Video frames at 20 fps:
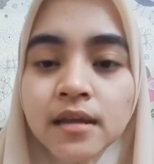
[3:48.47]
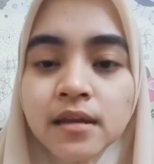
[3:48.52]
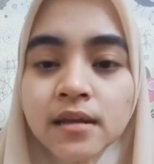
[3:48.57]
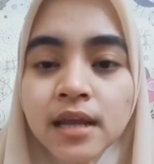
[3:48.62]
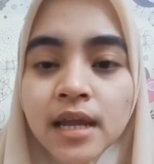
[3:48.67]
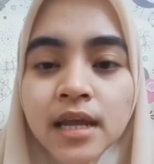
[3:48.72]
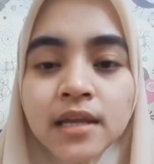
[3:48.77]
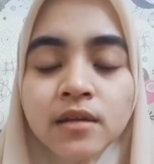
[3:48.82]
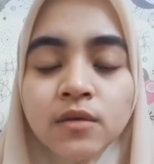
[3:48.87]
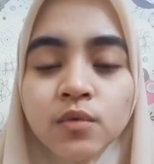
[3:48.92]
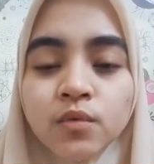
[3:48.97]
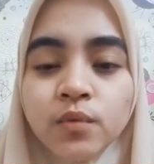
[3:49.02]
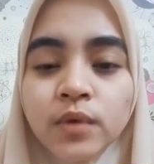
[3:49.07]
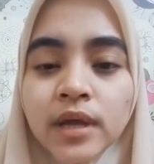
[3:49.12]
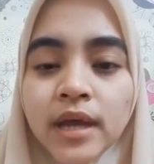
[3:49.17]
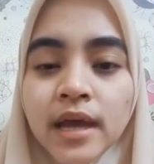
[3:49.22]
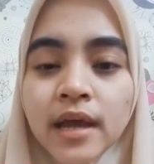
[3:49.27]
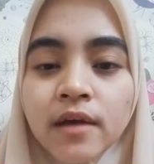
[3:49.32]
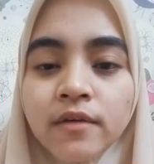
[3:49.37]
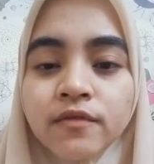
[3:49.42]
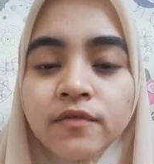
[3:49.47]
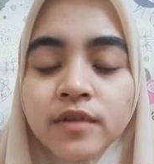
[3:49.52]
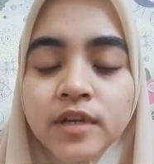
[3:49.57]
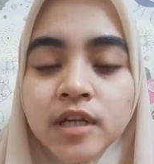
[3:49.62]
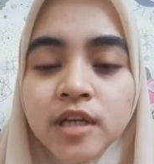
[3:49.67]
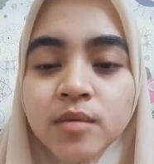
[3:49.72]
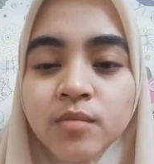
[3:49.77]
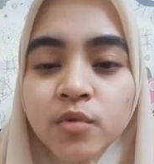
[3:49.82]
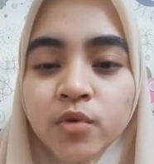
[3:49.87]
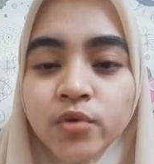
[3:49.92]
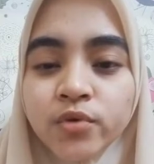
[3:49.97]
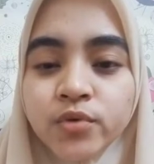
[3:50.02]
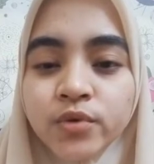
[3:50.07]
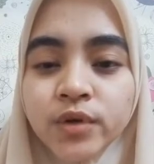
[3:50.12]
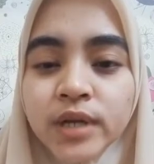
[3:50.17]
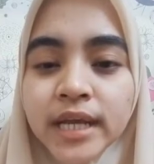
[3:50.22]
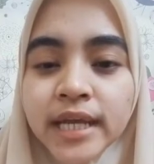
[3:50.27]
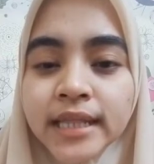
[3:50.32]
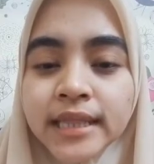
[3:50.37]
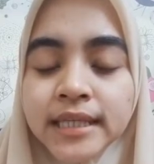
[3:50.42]
Then we have
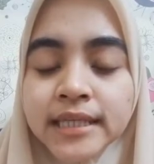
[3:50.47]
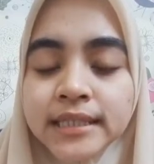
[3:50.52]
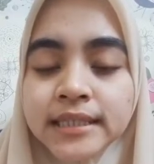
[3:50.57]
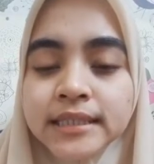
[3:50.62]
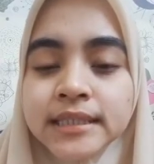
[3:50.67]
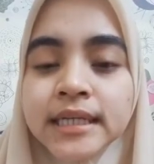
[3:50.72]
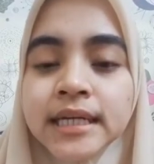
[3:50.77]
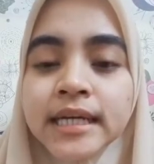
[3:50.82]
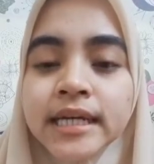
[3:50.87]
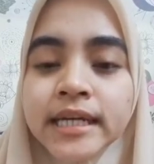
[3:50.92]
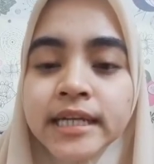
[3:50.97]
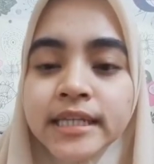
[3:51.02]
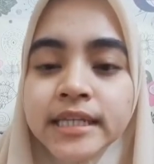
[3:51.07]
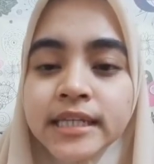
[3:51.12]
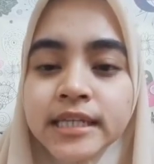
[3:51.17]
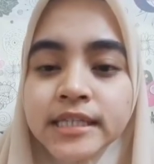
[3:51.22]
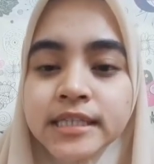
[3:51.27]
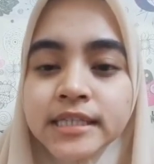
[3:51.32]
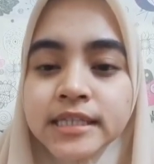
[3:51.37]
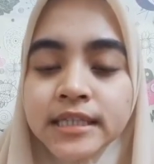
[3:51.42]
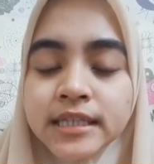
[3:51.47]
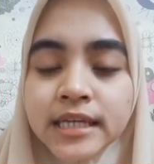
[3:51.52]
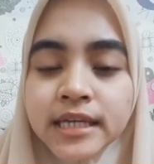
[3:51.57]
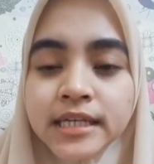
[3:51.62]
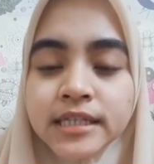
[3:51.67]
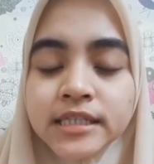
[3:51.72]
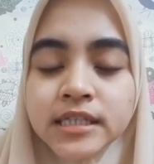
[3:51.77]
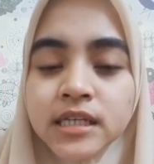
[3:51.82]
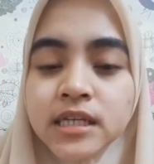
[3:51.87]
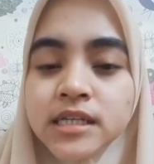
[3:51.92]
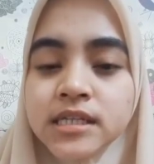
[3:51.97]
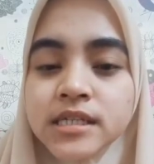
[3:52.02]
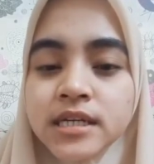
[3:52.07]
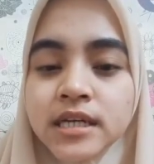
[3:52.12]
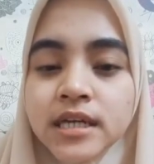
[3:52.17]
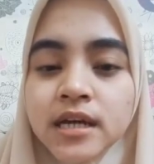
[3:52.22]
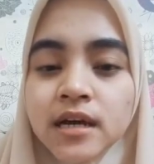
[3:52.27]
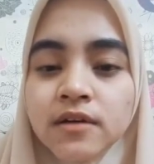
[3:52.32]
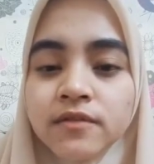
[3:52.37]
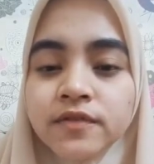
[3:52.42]
demodulator. This stage is
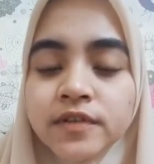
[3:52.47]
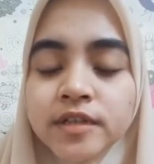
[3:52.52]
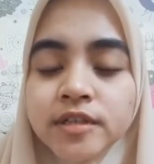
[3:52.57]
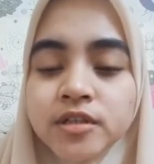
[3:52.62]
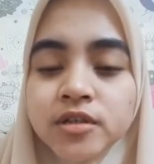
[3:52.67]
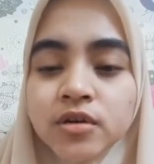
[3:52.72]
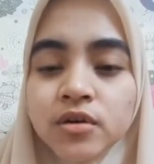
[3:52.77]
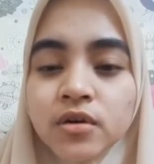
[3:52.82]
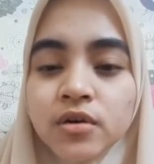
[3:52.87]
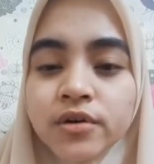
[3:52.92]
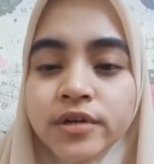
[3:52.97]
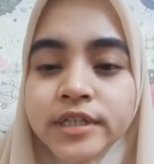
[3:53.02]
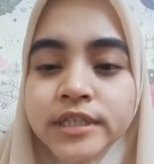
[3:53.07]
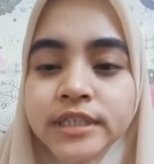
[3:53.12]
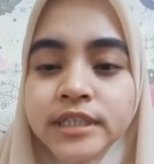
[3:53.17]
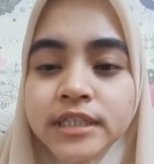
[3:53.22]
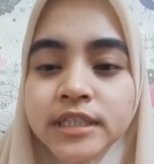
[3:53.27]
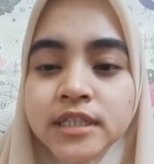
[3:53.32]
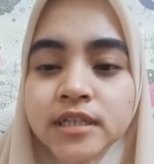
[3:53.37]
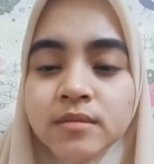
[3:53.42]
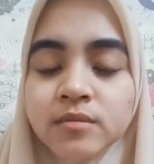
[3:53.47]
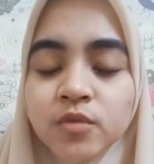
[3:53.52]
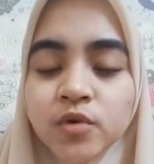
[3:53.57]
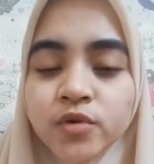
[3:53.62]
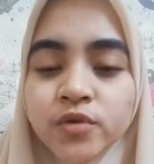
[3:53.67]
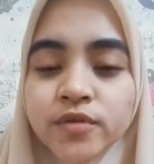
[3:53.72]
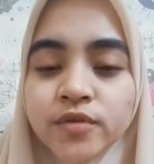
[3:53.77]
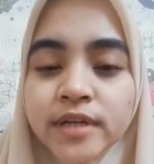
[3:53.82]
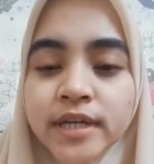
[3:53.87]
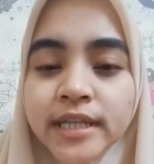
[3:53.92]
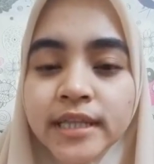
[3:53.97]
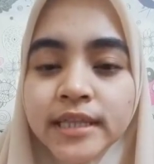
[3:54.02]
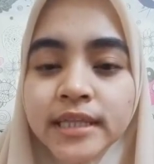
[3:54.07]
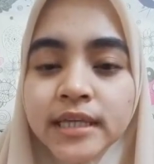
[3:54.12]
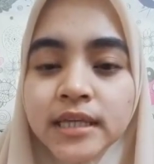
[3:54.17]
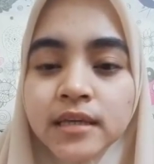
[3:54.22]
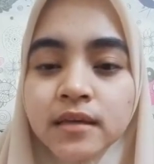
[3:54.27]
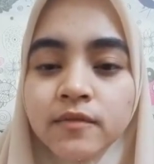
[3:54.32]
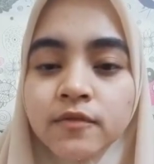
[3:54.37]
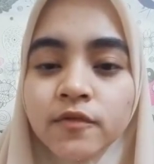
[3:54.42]
recover the original
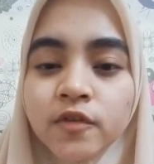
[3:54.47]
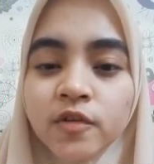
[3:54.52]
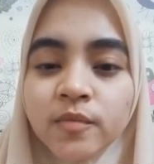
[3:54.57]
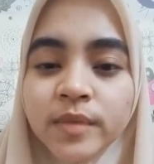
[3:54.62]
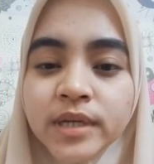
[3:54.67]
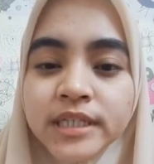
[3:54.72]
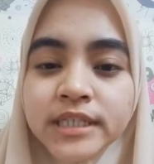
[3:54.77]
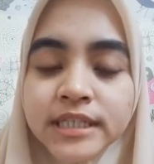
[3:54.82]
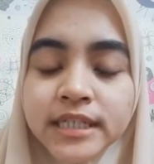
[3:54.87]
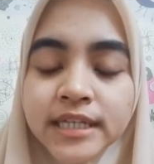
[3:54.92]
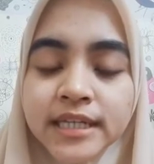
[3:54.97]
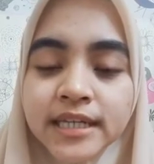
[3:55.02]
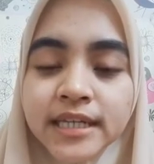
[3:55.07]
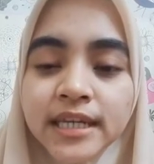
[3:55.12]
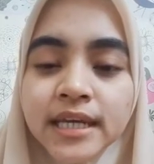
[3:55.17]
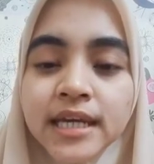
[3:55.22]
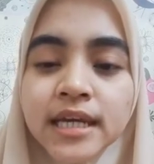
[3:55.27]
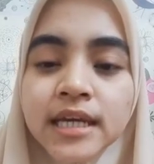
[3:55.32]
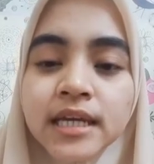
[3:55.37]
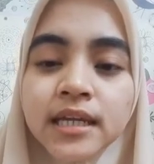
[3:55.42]
modulating information.